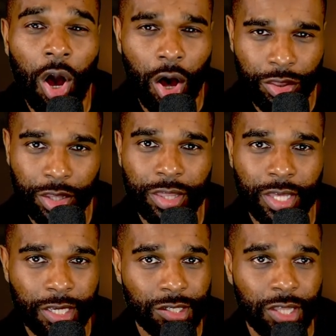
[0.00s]
other
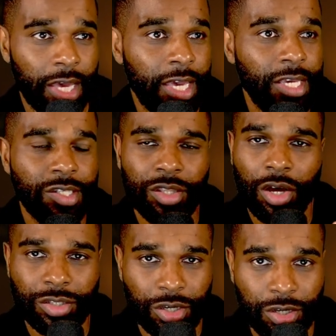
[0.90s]
things that he's
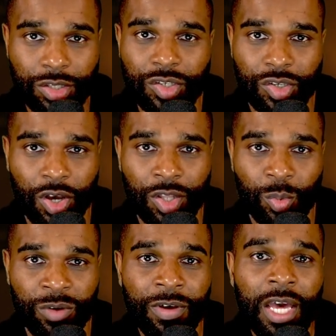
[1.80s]
not concerned with.